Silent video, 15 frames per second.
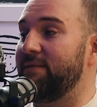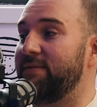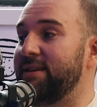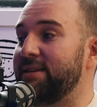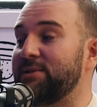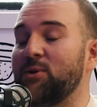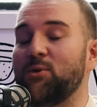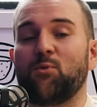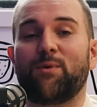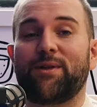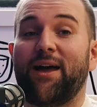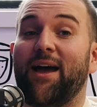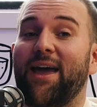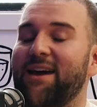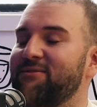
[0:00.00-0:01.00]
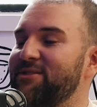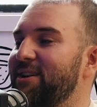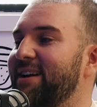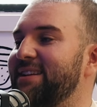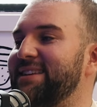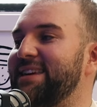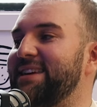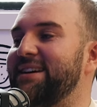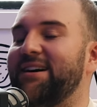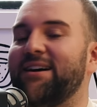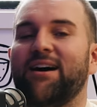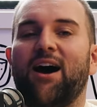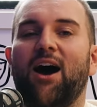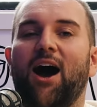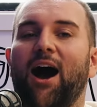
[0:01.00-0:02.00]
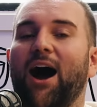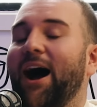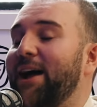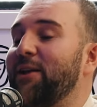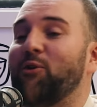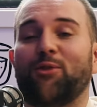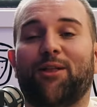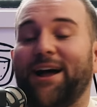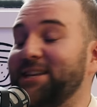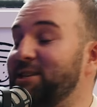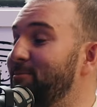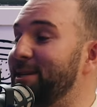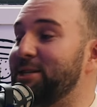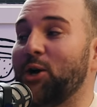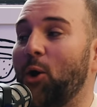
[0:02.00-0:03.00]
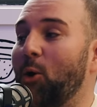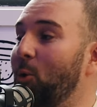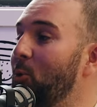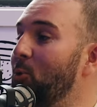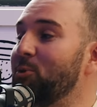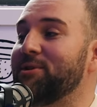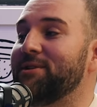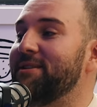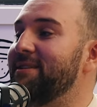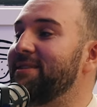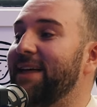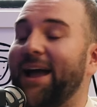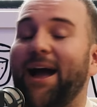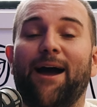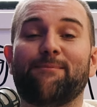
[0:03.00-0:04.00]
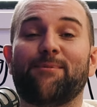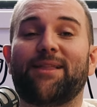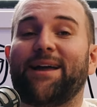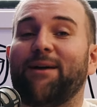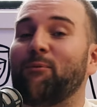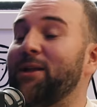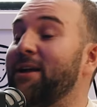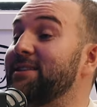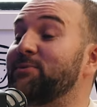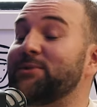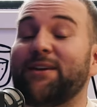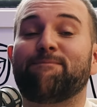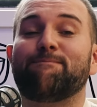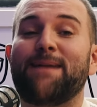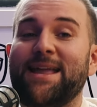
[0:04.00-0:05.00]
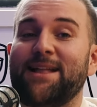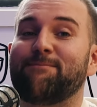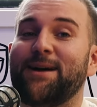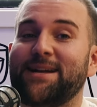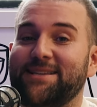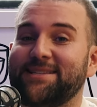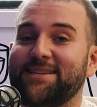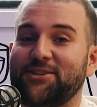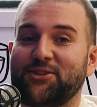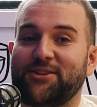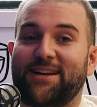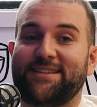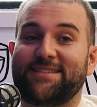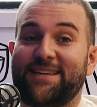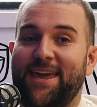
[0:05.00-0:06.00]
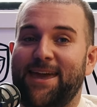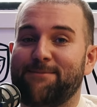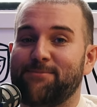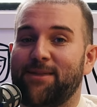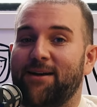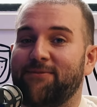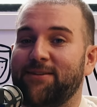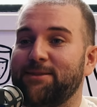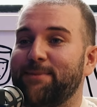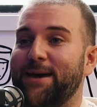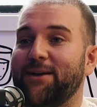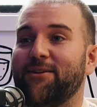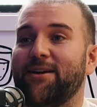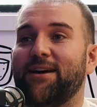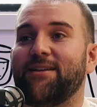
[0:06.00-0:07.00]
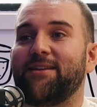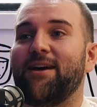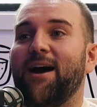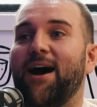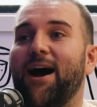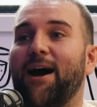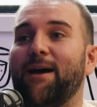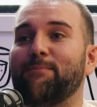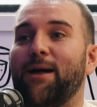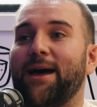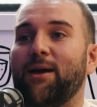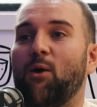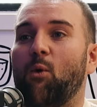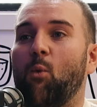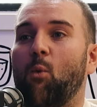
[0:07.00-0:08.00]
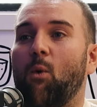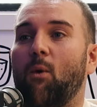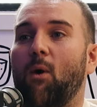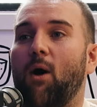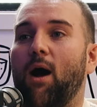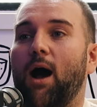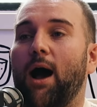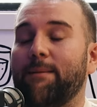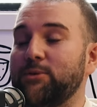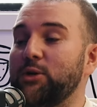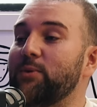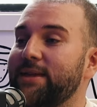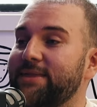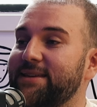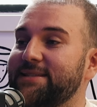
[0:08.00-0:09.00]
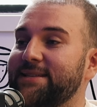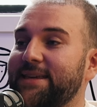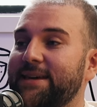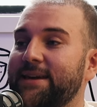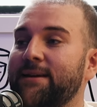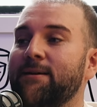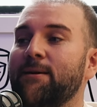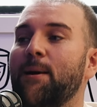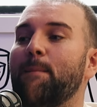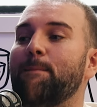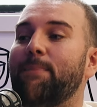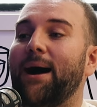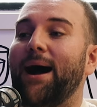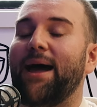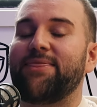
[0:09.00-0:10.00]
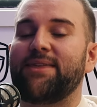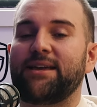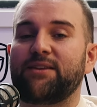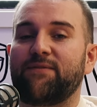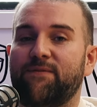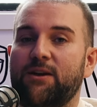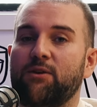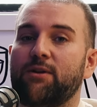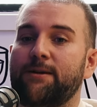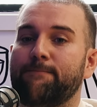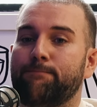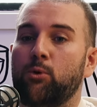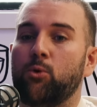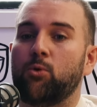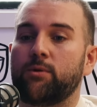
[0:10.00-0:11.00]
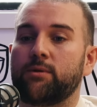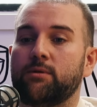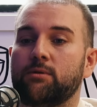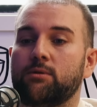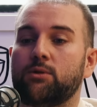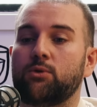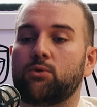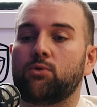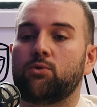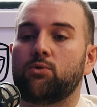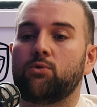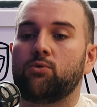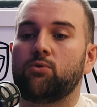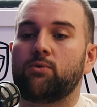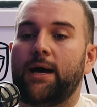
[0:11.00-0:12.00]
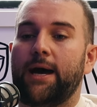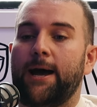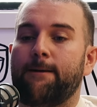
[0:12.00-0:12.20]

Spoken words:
of this, when I have an idea, I don't like to be told. Once I've made up my decision, I can see Em laughing in the background. I'm like, I'm doing this thing. But I think it's very important to